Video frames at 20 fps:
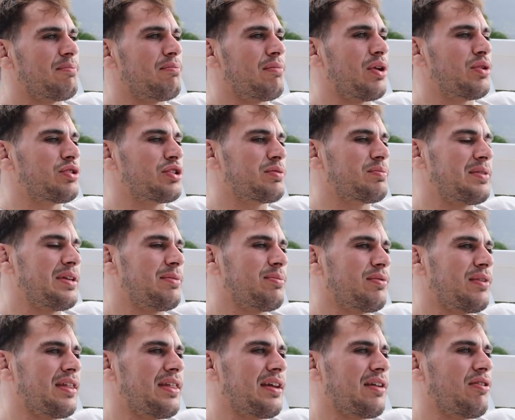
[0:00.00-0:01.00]
And most
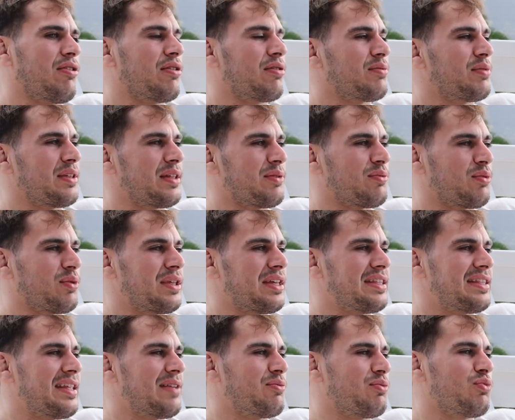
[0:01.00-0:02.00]
people, I think, aren't
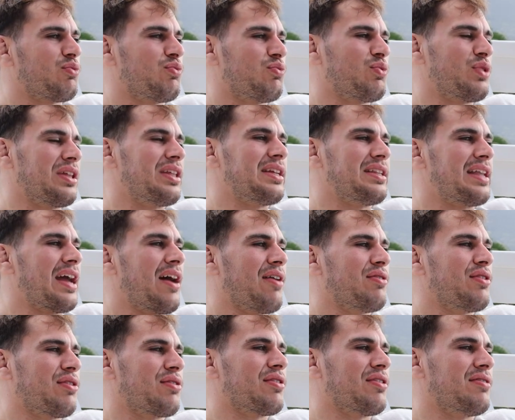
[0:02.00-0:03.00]
really down
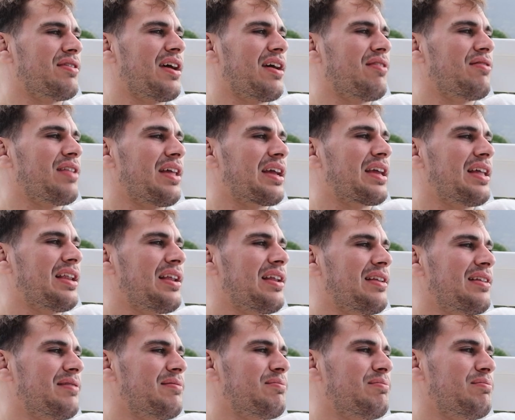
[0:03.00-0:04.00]
to throw down. Like
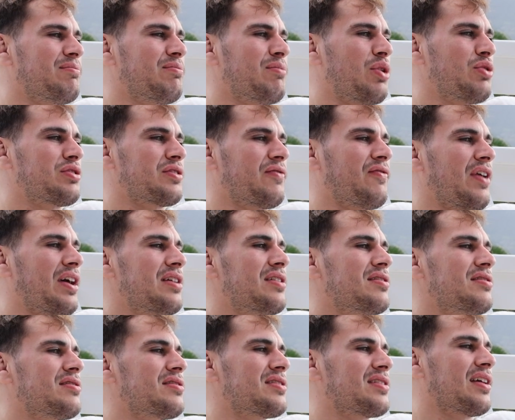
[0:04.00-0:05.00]
most
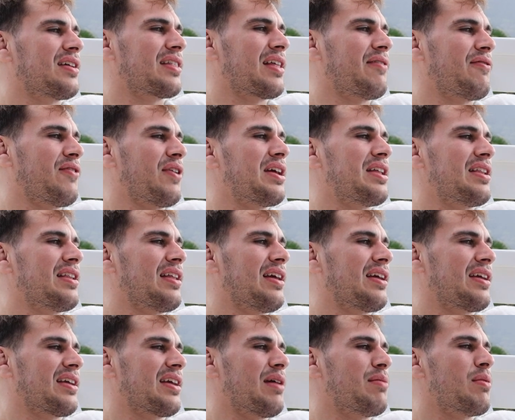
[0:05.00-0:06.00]
fighters, like that fight in
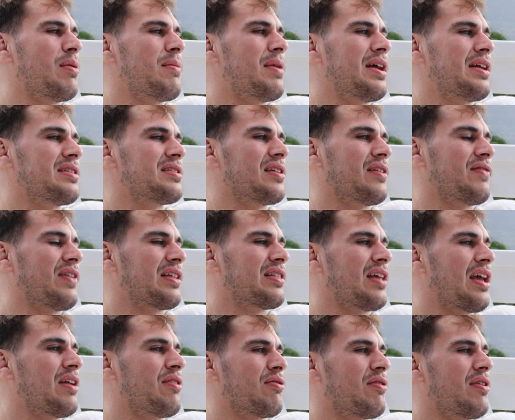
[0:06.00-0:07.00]
like MMA and stuff, like
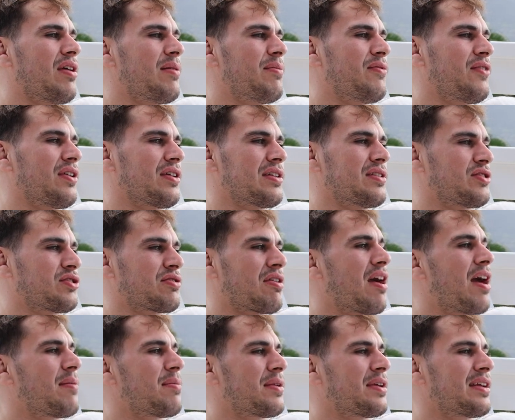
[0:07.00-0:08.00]
they grow up fucking
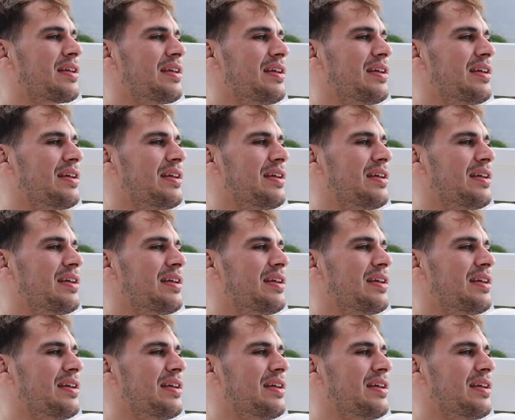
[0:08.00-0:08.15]
scrapping.